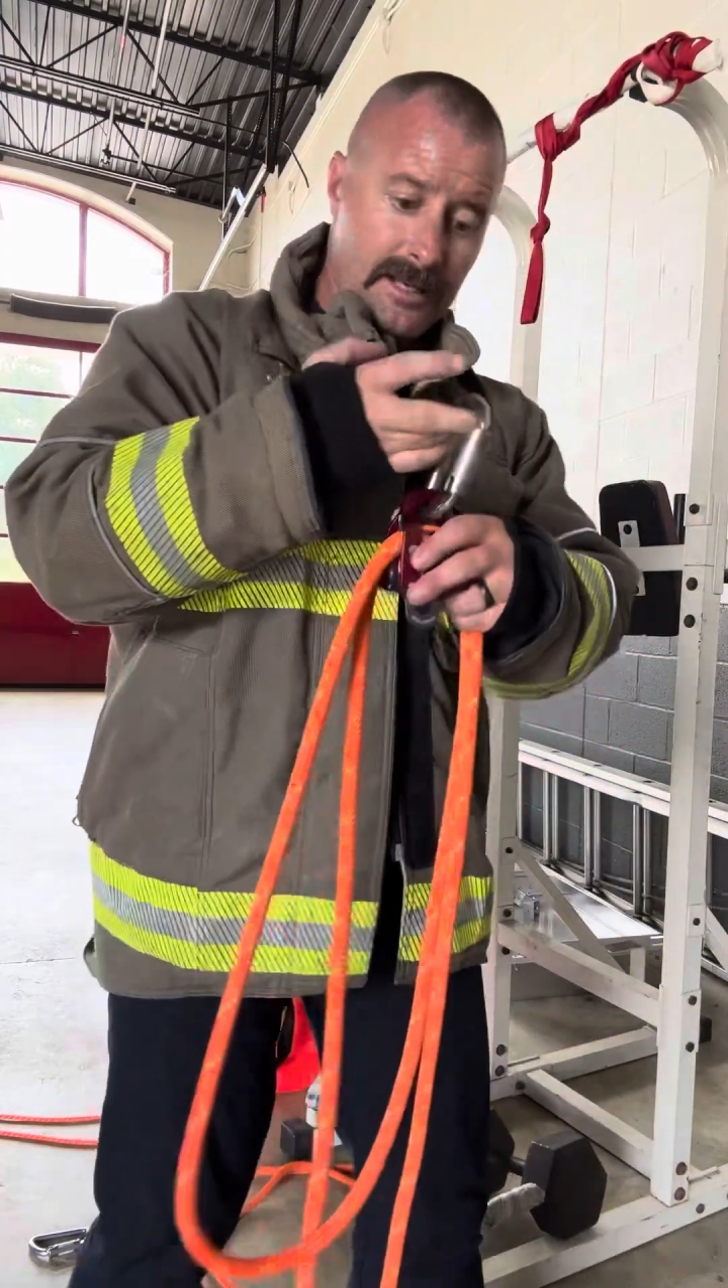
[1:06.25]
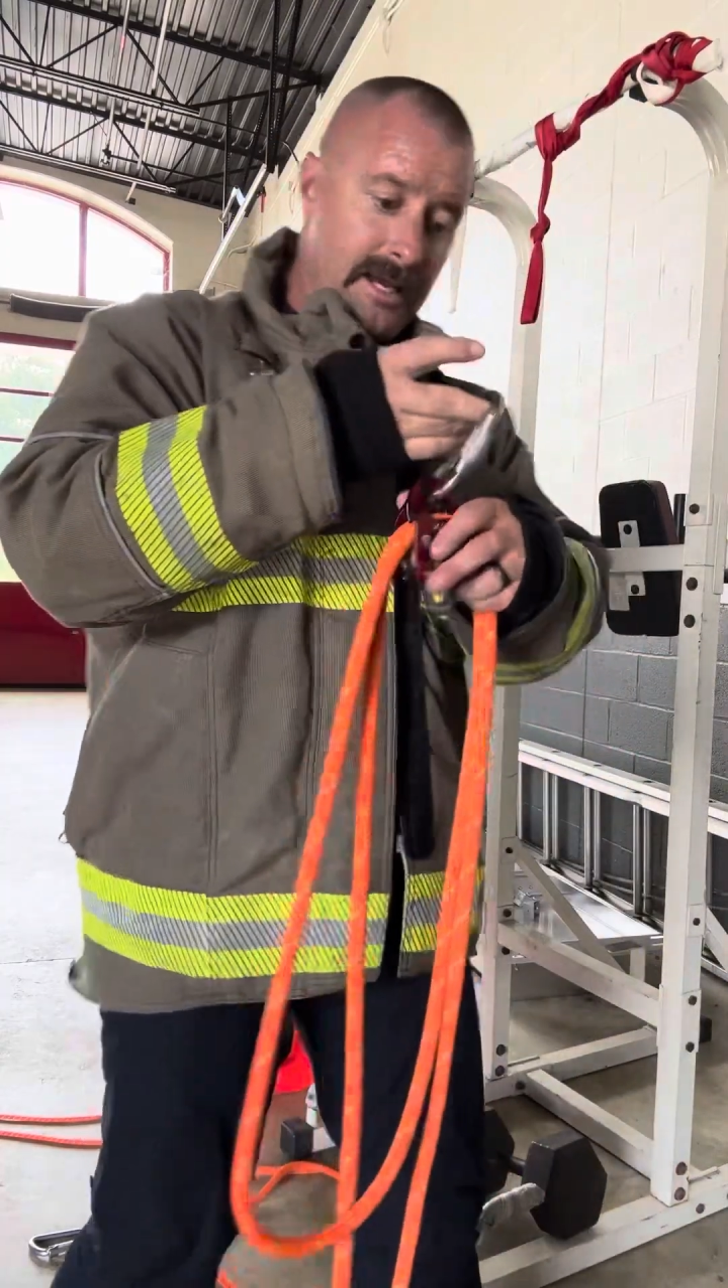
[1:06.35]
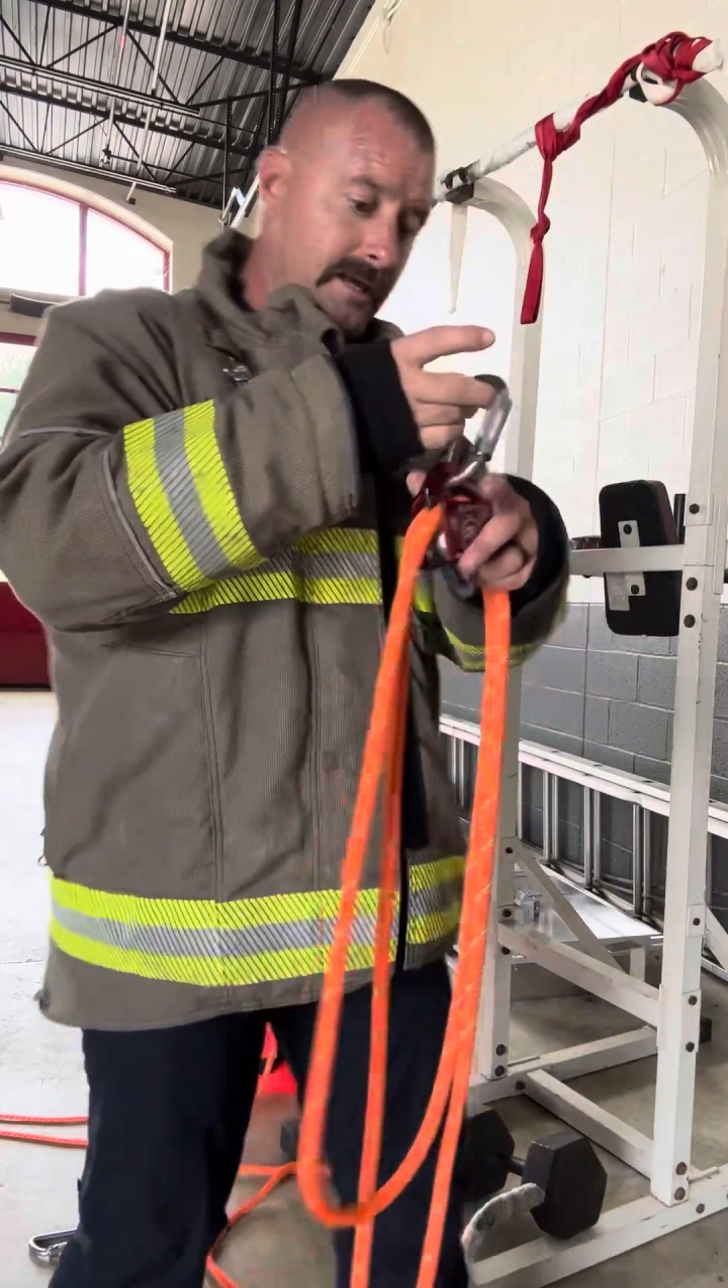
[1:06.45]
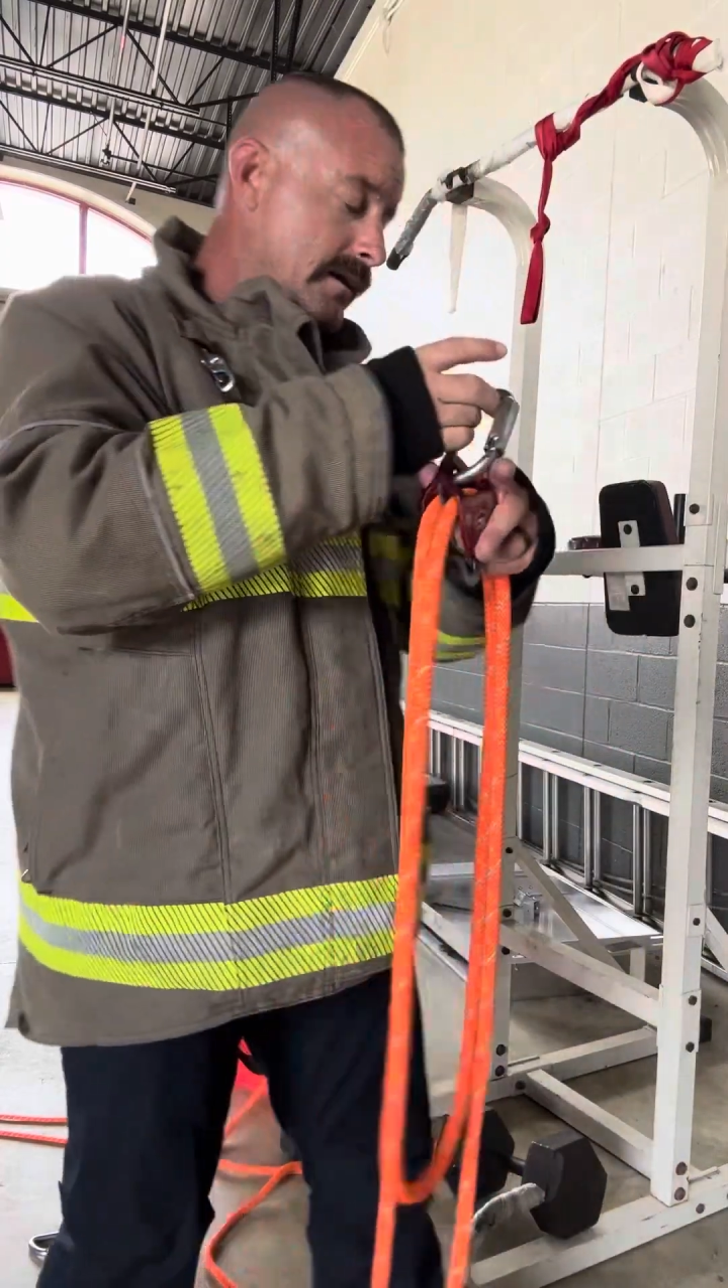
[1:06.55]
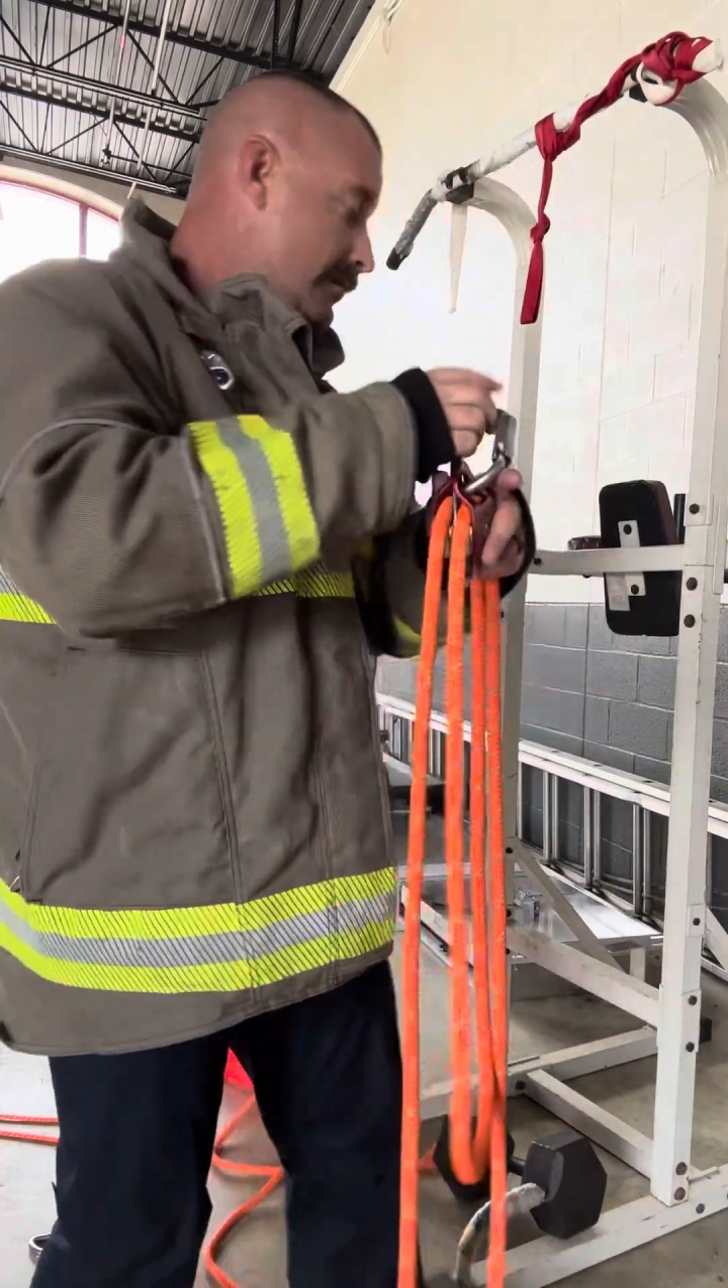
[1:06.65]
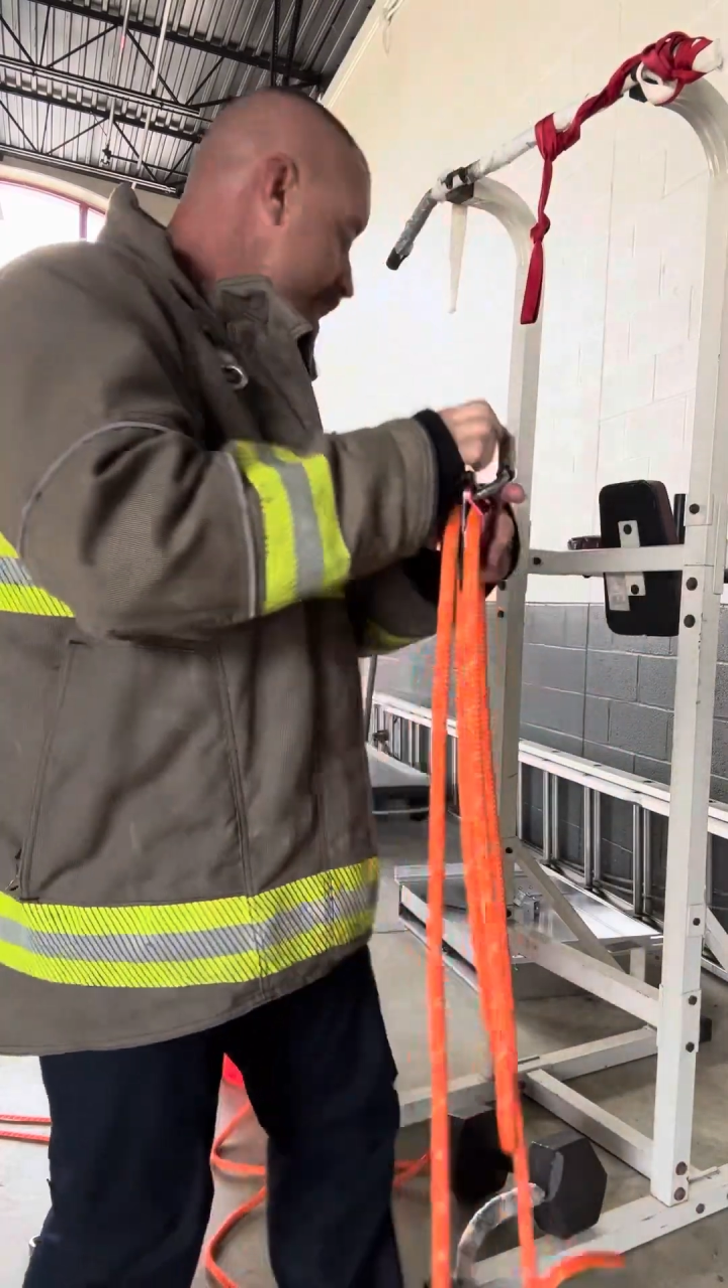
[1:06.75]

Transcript: hang it up.